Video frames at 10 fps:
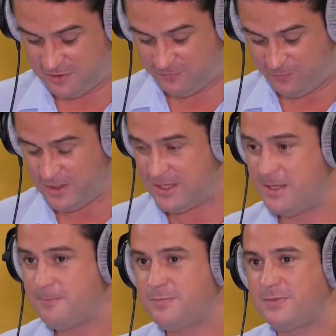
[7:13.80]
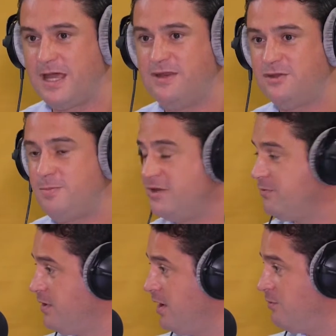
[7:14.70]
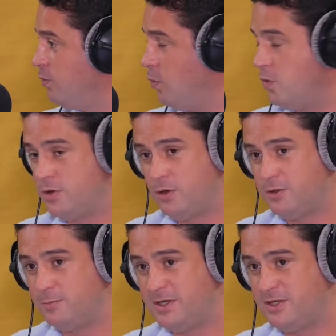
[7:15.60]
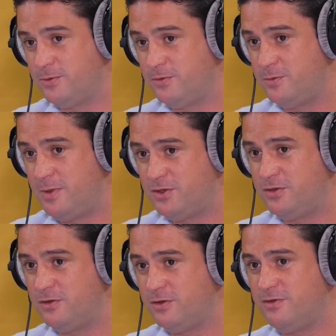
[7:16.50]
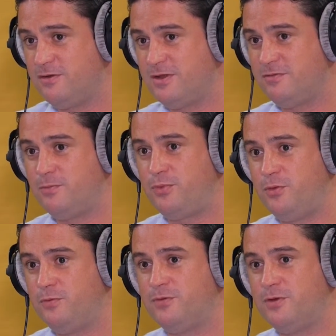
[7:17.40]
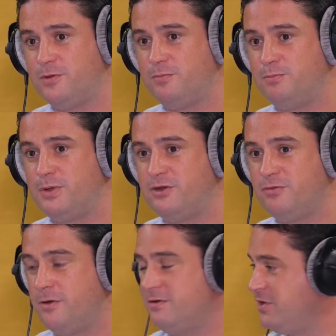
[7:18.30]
It's free, and it just makes for a nice walk along the beach, because we mentioned that since they've improved Beach Road,